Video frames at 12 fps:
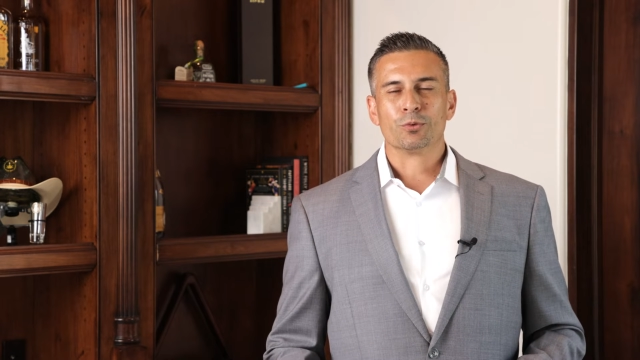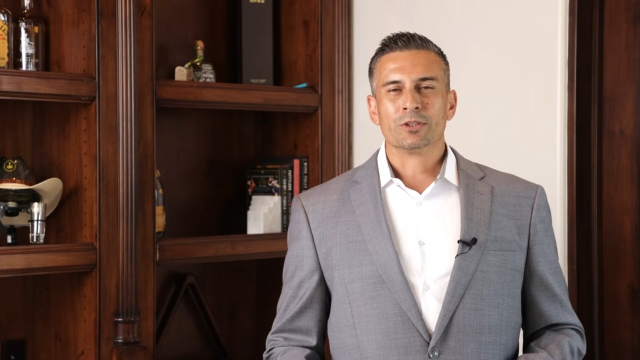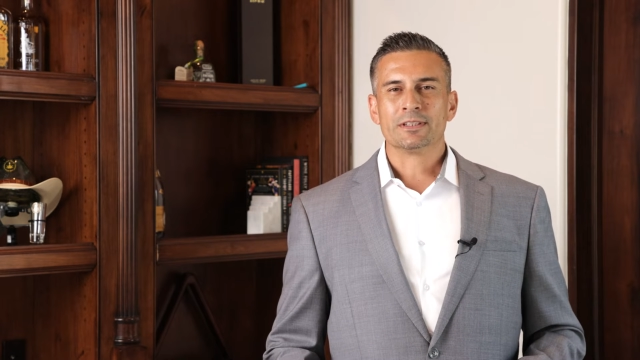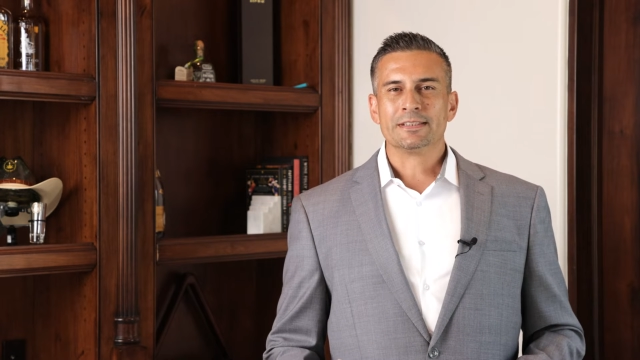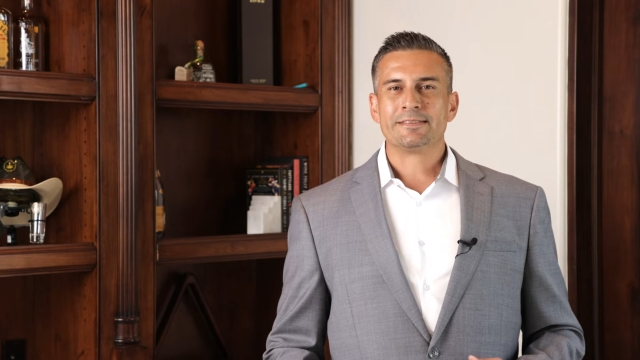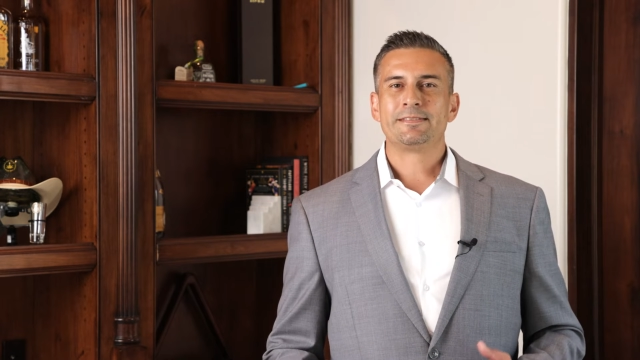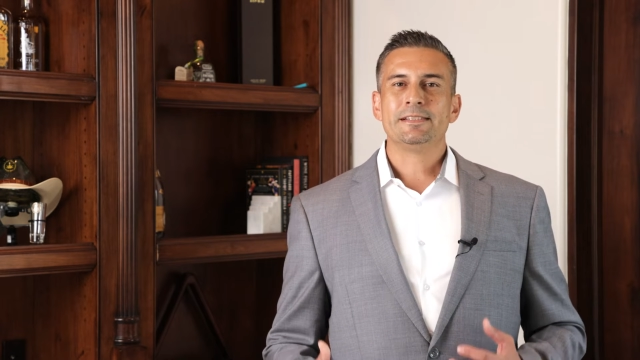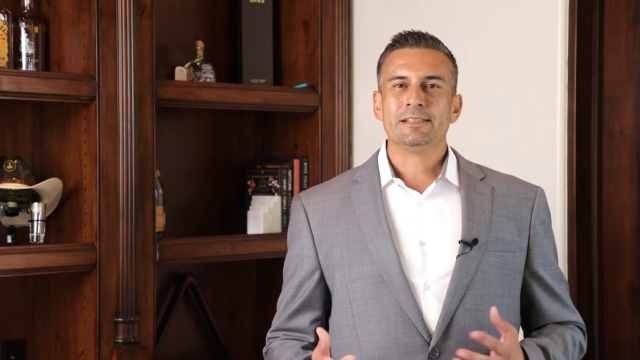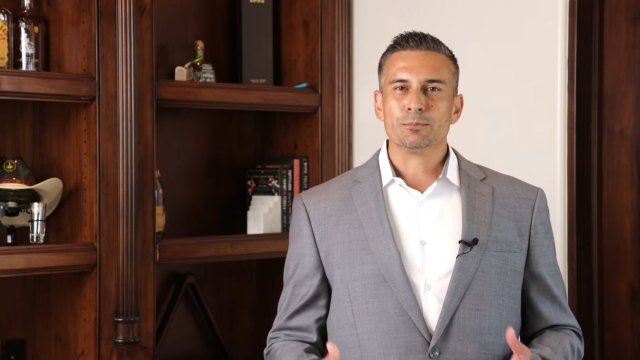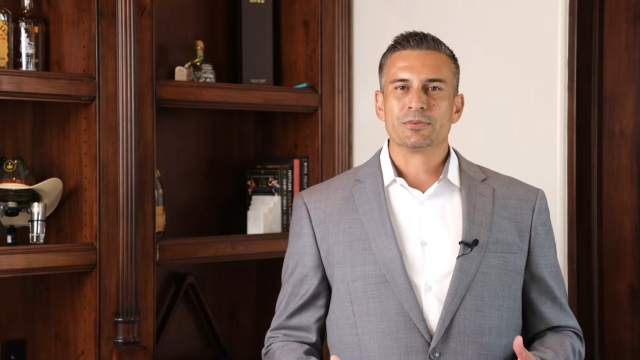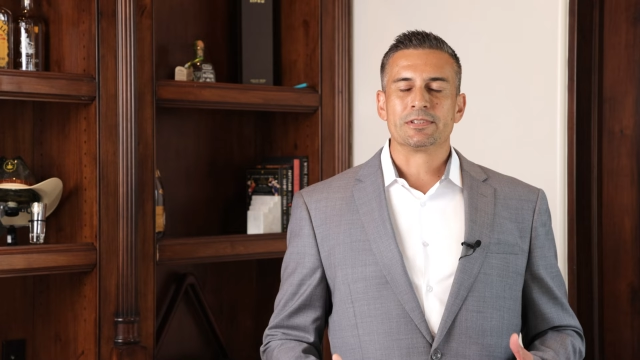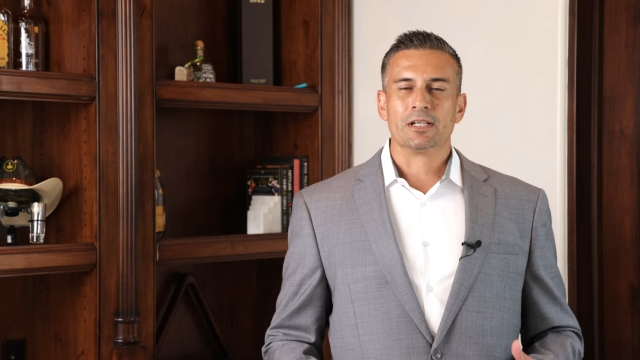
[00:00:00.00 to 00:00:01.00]
really see
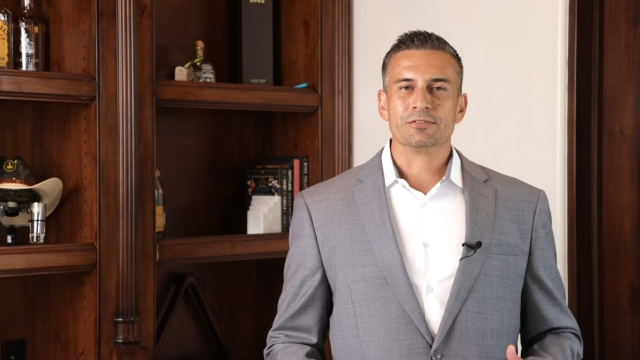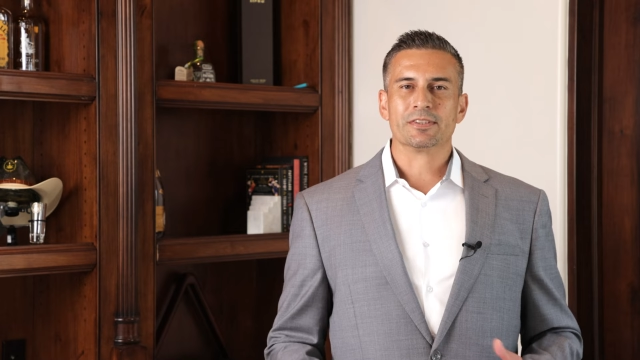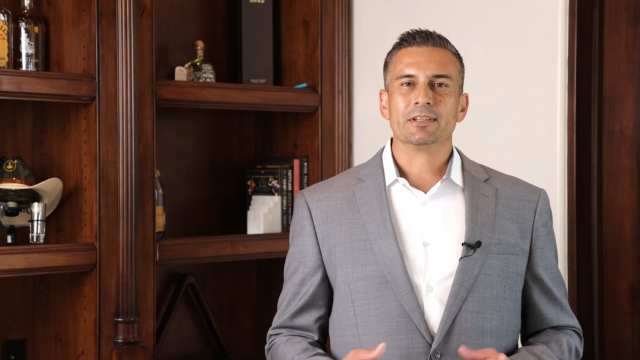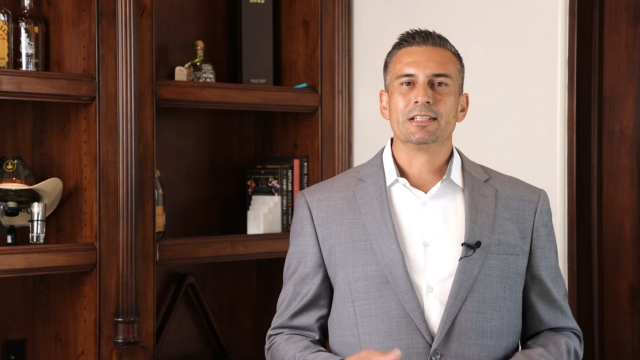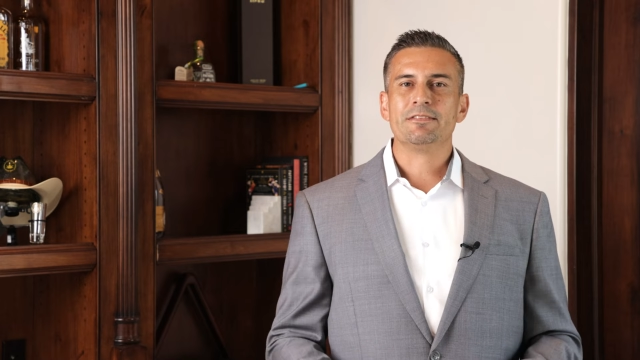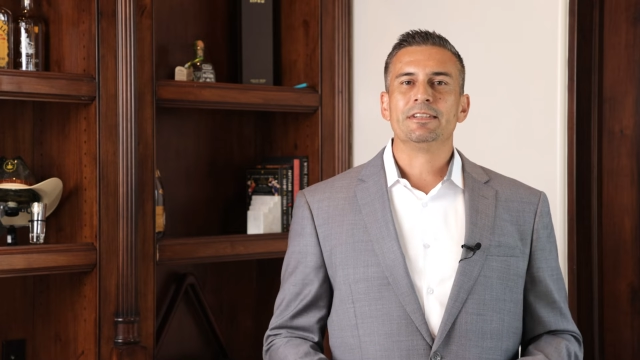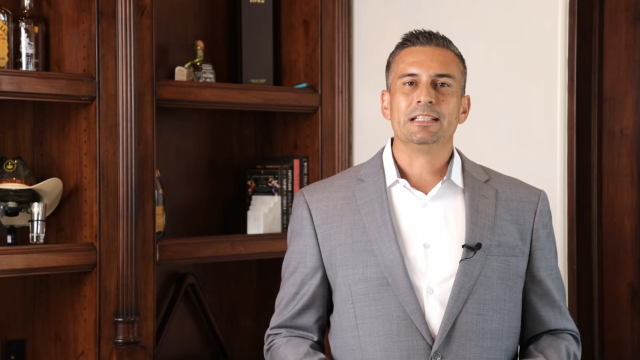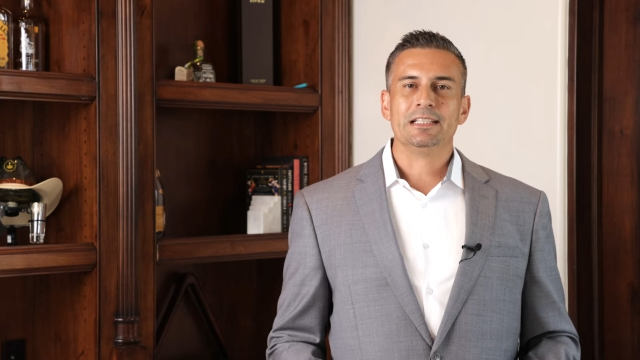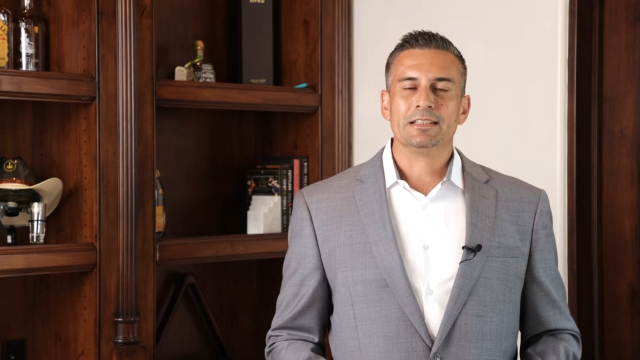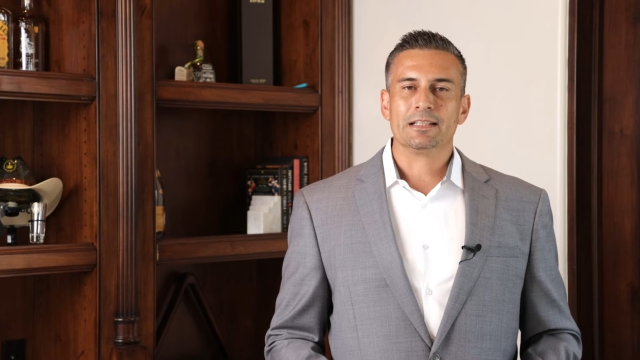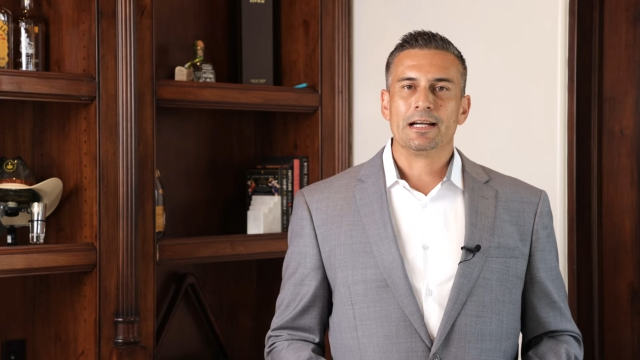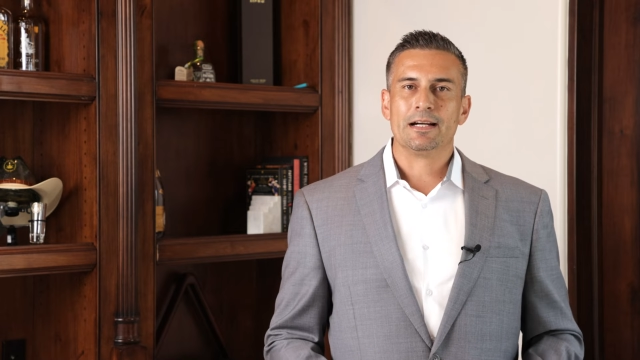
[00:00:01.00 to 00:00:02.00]
themselves living
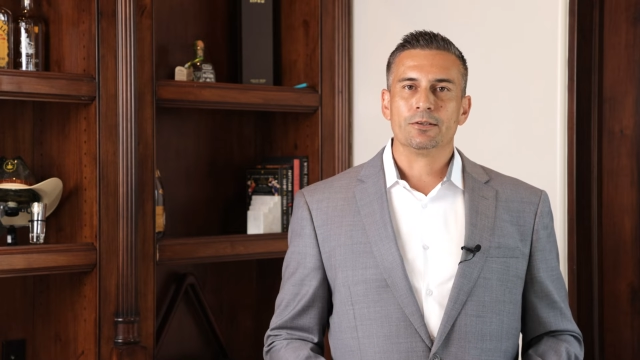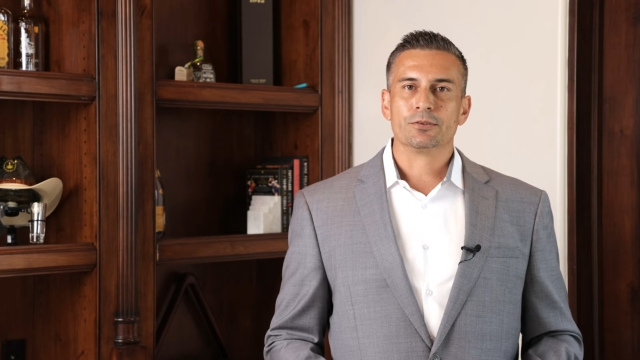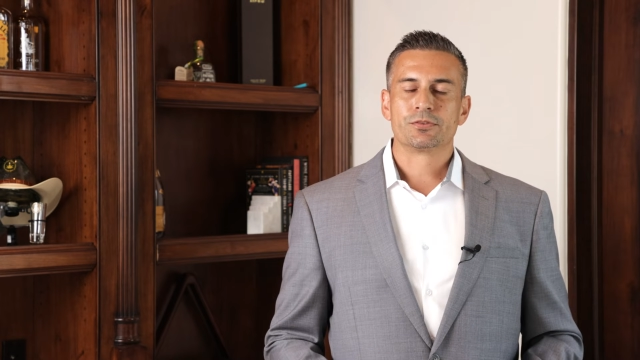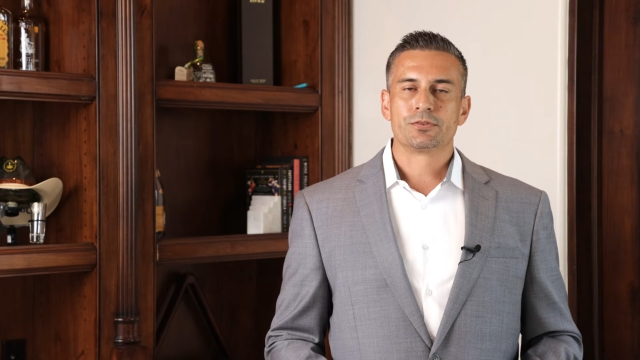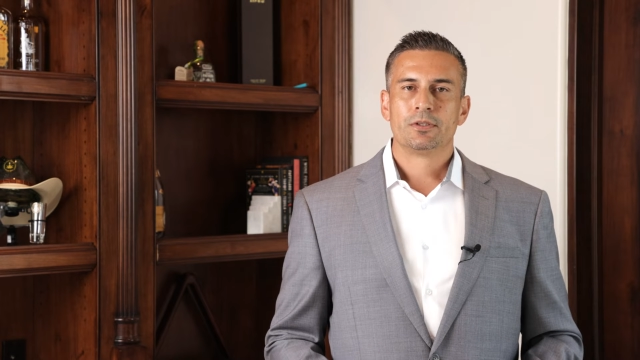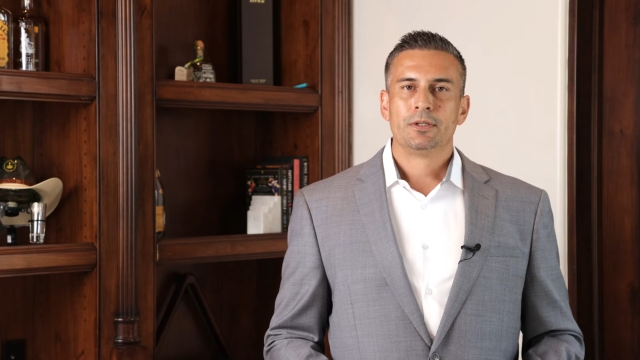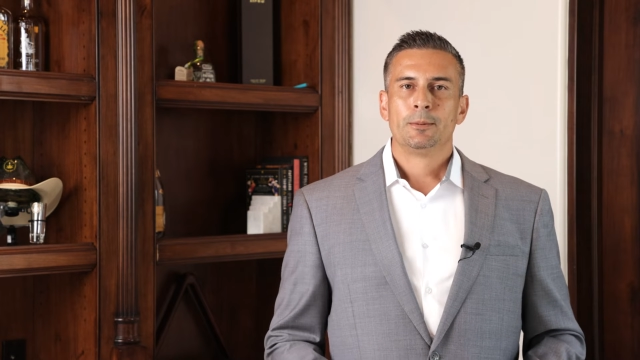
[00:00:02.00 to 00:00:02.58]
in the house.